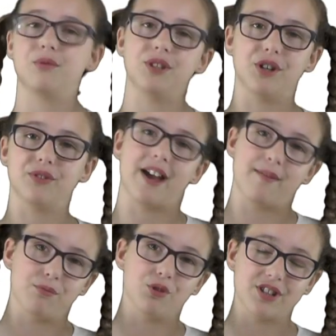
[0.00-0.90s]
we don't
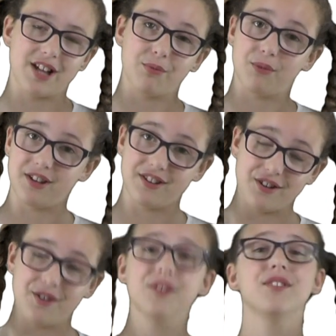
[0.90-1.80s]
have more than one
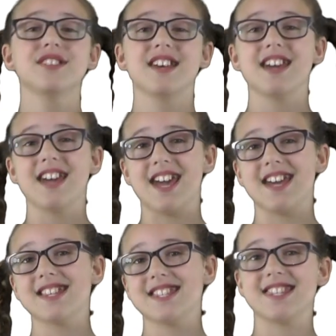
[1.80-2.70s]
nose,
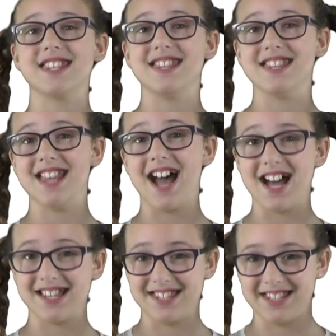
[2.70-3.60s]
it's
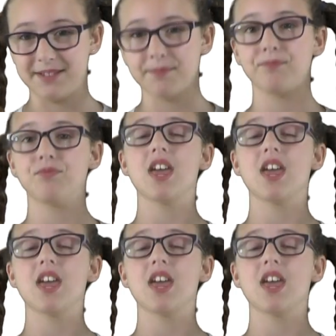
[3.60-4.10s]
nasi.